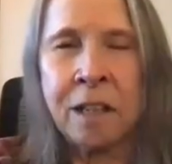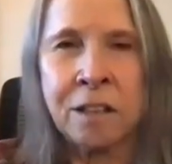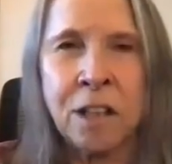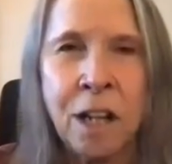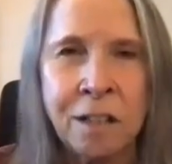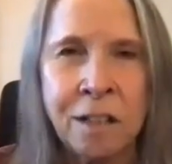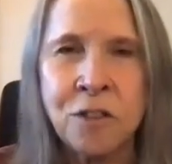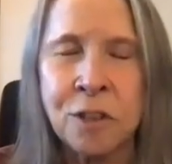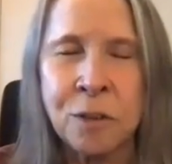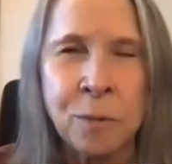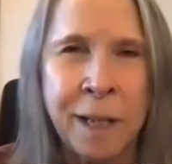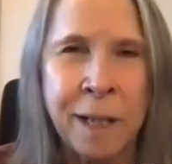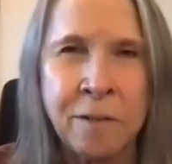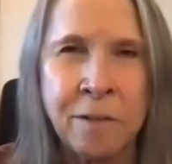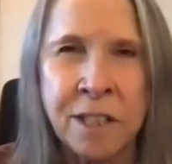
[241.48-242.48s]
in our culture
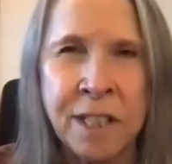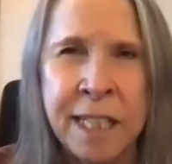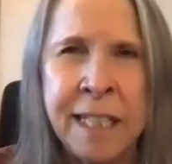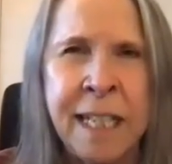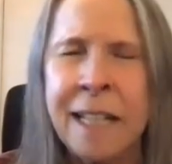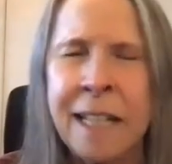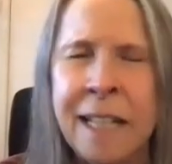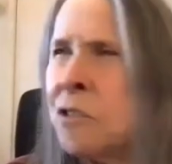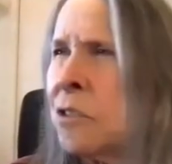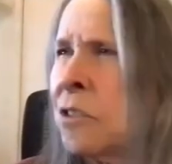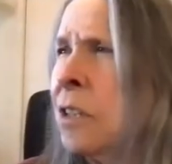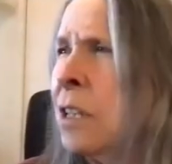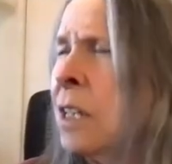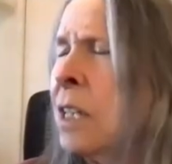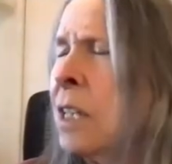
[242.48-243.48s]
when i was a
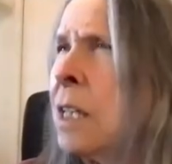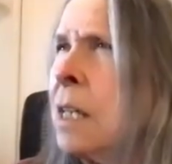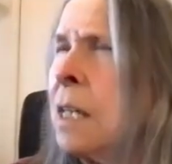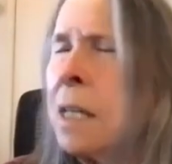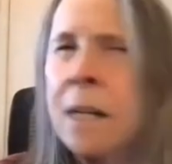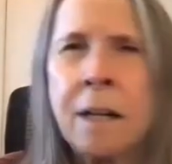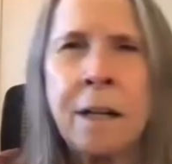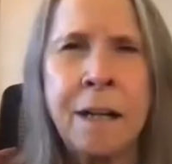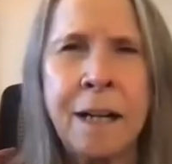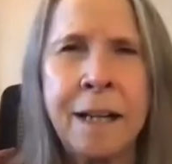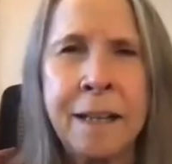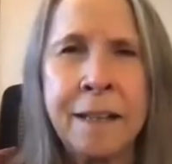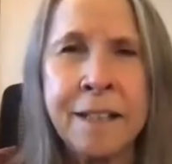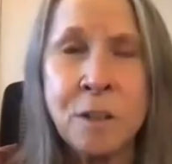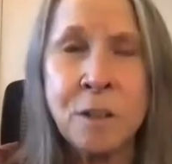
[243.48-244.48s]
teenager
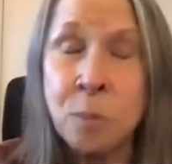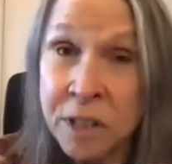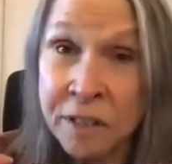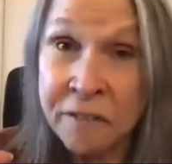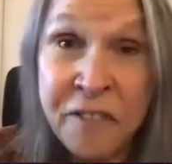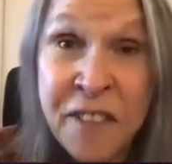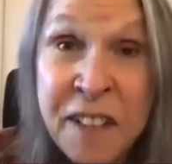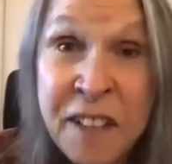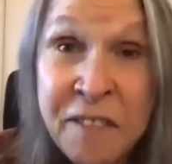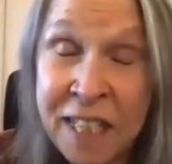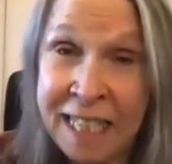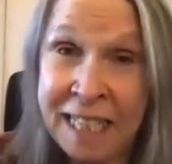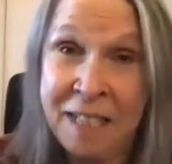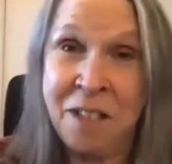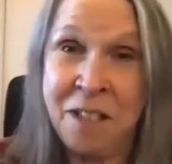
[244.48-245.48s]
uh, this was the
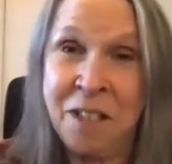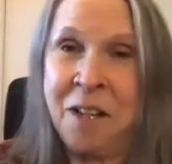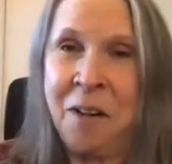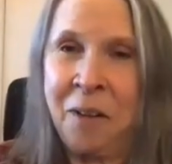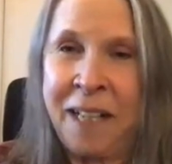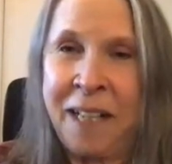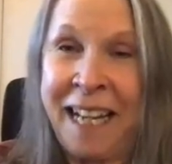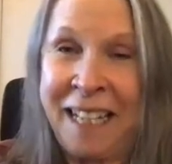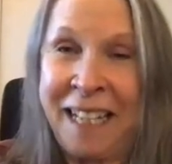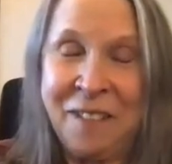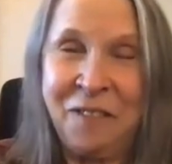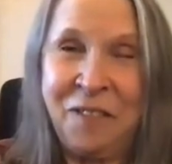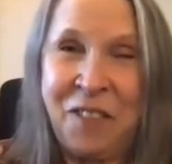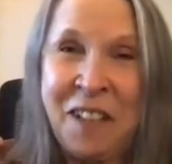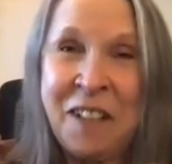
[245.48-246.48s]
50s okay
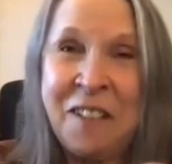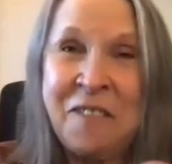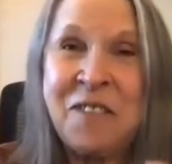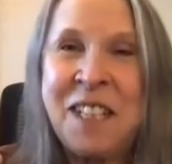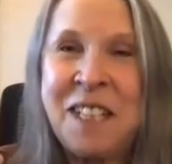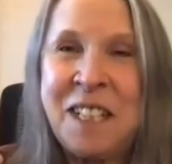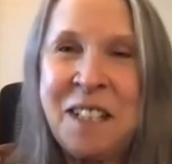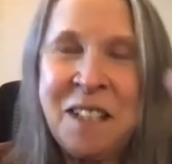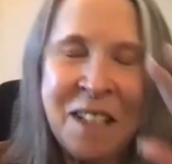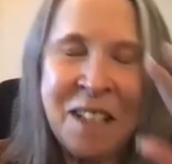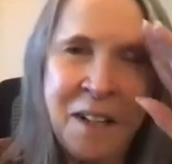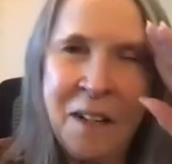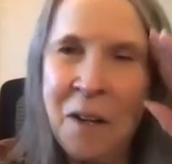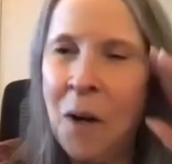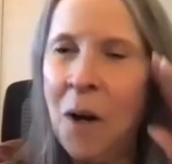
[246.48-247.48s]
the 50s
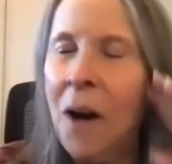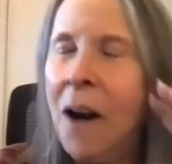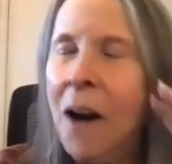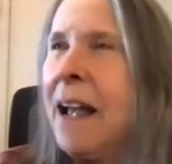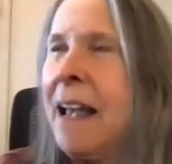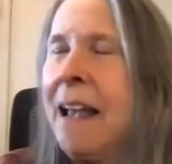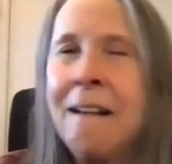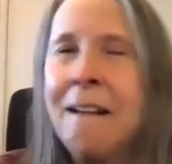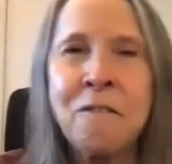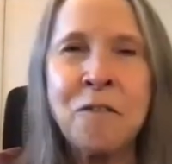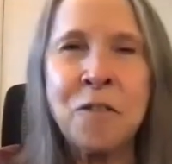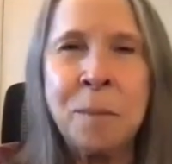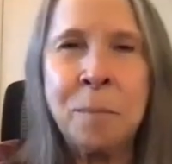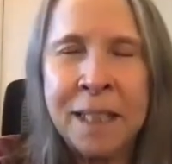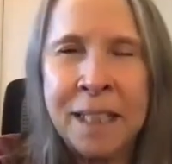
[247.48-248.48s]
mm-hmm
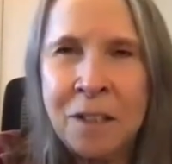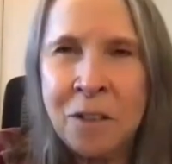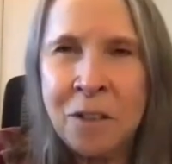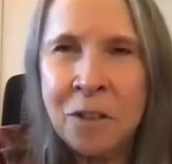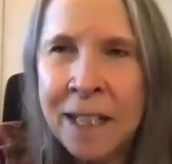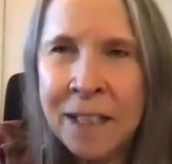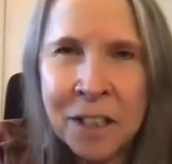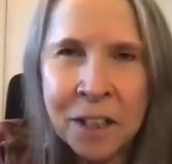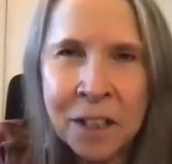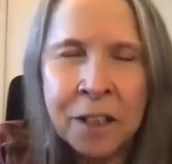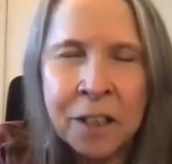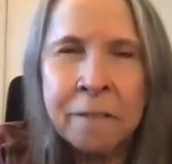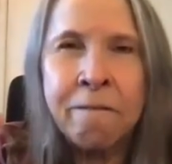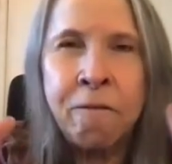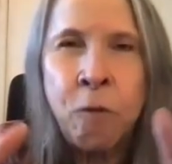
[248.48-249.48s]
everybody tried to
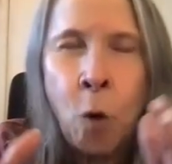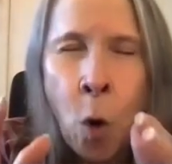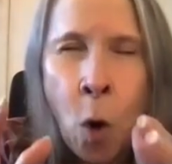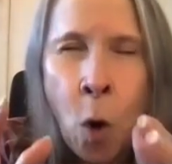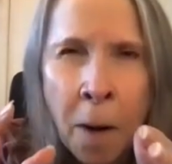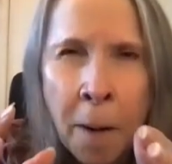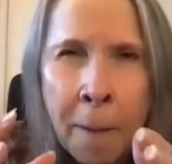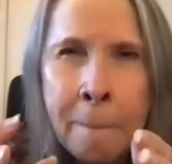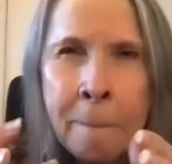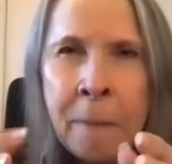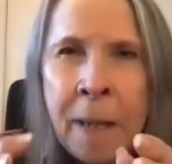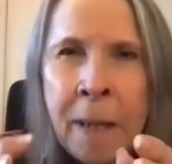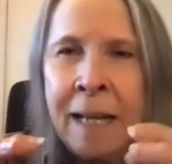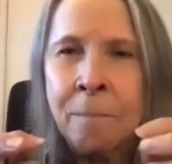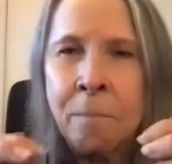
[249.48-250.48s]

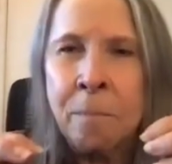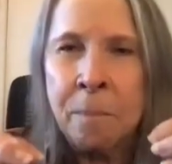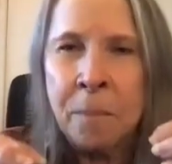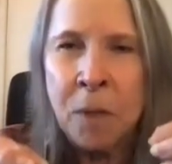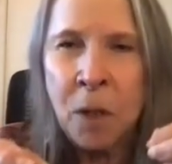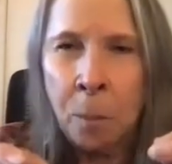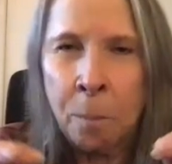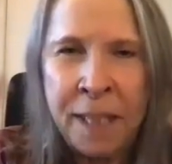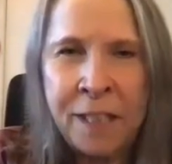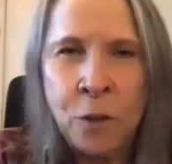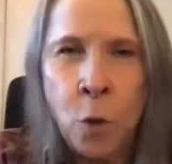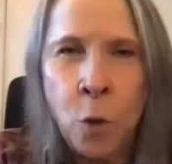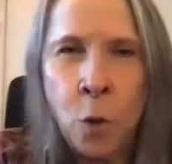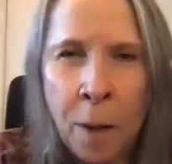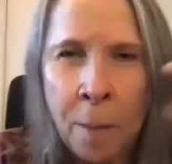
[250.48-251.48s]
conform and you know be
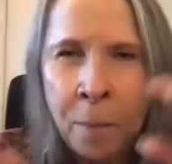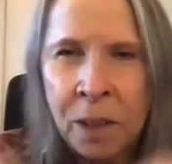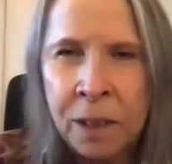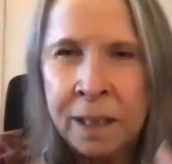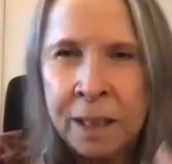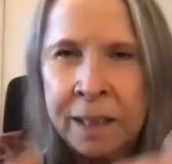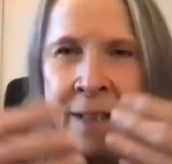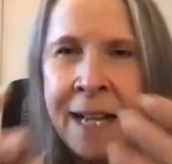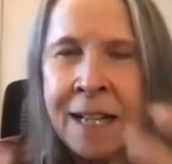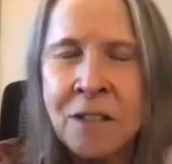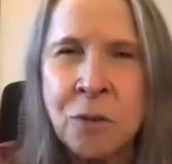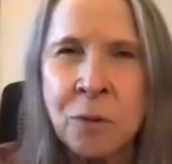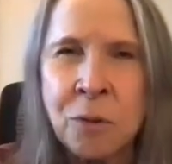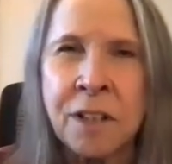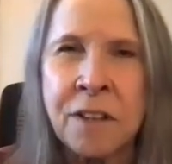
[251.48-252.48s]
normal and
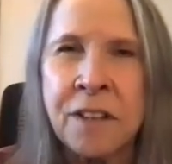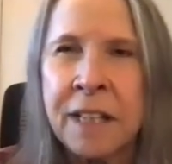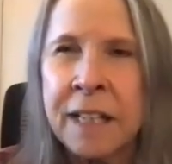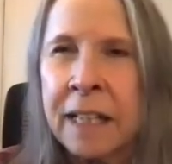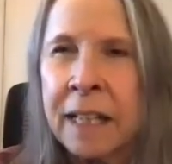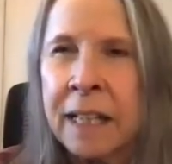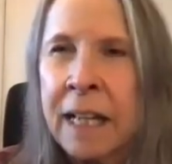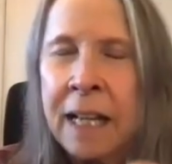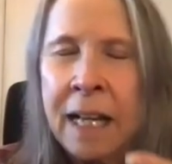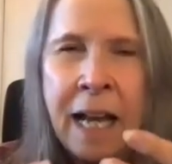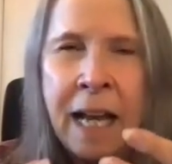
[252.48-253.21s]
that sort of thing